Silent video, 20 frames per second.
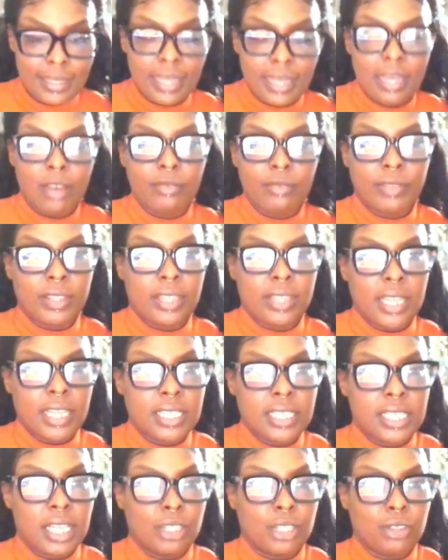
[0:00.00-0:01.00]
Think of the
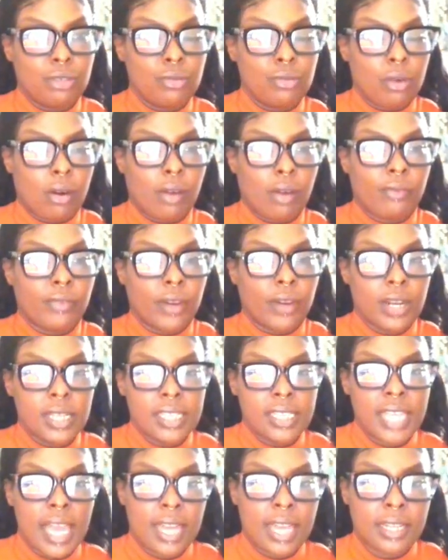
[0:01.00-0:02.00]
things that you are
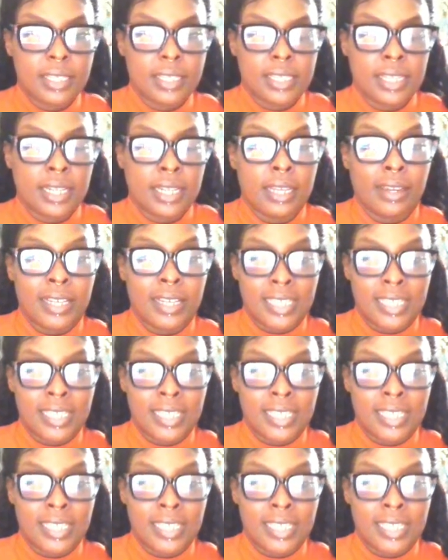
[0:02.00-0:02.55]
very talented in.